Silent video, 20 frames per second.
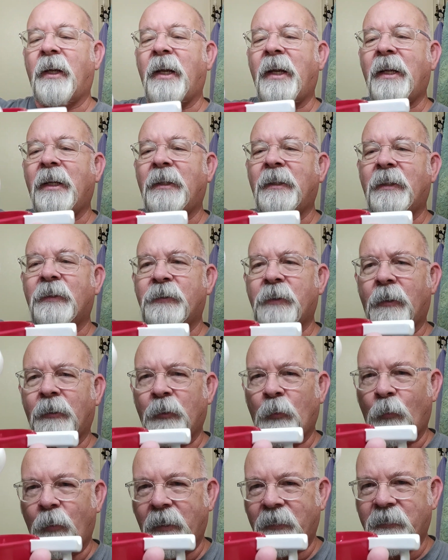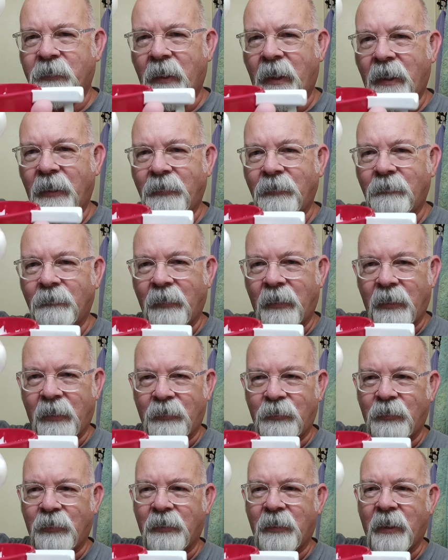And it's on the wet side,
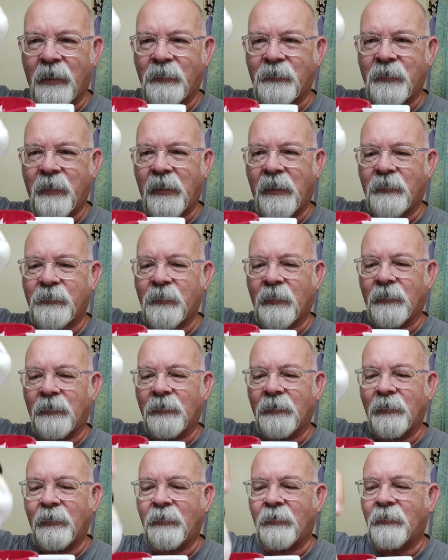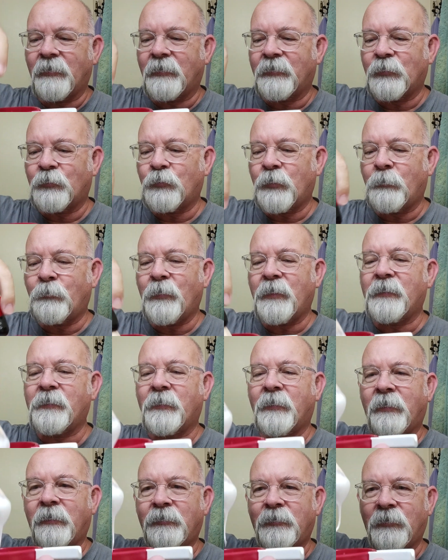and you can kind of see it's a little on the drippy
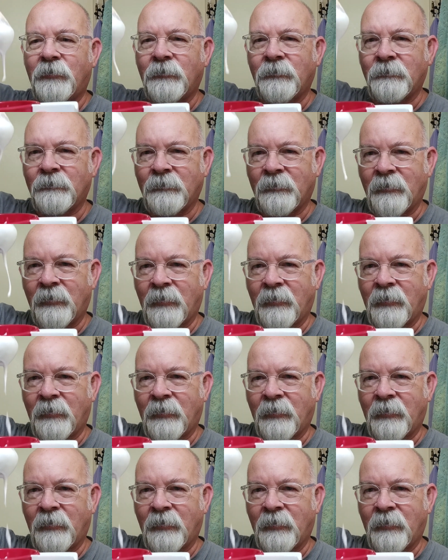side too.